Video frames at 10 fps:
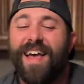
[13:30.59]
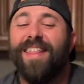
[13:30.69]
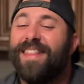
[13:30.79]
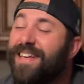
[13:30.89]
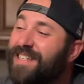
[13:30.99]

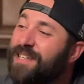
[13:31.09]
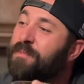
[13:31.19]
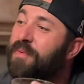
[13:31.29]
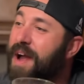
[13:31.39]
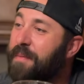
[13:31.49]
this is
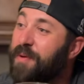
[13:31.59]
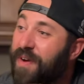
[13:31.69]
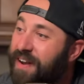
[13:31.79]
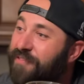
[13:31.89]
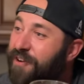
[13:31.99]
primed and
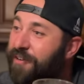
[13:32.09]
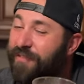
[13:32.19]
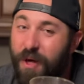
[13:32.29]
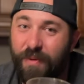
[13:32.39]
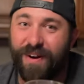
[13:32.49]
ready for your
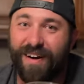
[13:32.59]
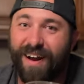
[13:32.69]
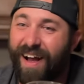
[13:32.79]
floater.